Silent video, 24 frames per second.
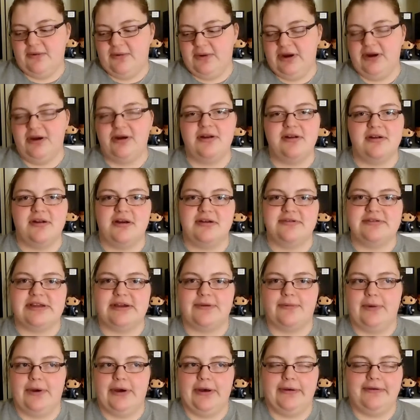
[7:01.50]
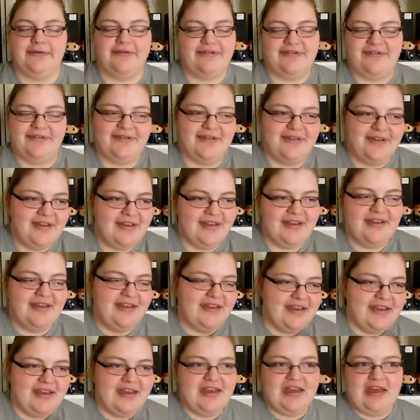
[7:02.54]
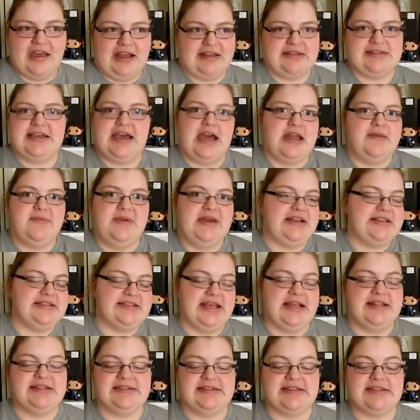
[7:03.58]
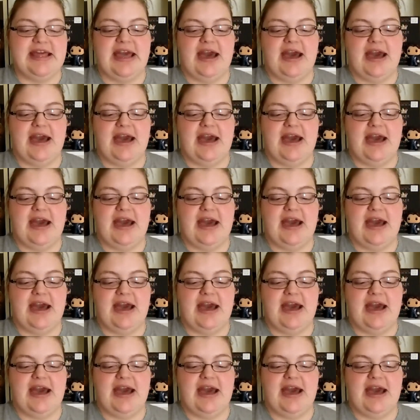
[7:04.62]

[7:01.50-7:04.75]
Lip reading: of weird. And I was like, well, it's got to make sense